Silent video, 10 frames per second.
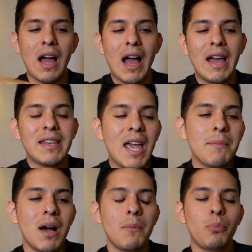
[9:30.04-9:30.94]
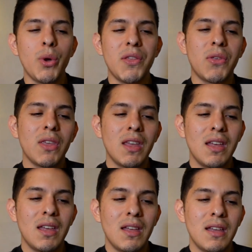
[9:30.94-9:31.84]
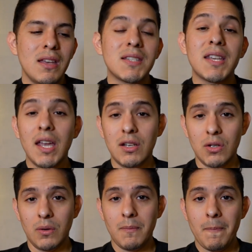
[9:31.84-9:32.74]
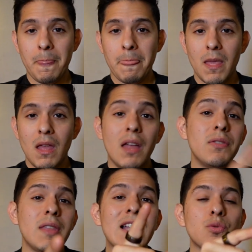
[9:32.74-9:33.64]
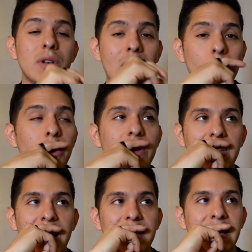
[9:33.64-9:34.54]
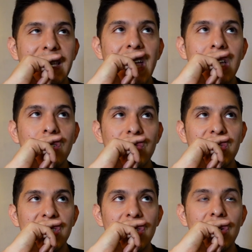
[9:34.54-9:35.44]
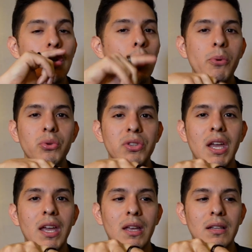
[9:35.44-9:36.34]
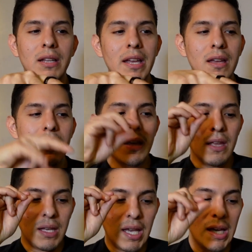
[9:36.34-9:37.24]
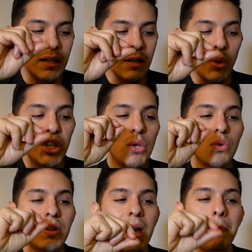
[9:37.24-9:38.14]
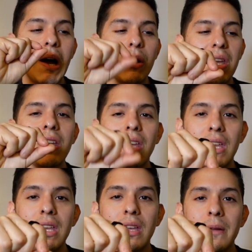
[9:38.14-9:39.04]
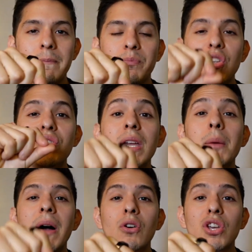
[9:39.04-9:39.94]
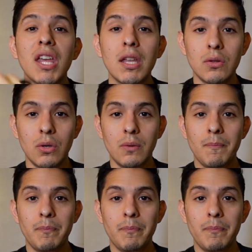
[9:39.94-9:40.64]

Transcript: I came up with is Kindle. And that's when I realized that Kindle is such a global thing. Like, when you think about e-ink, you think about Kindle.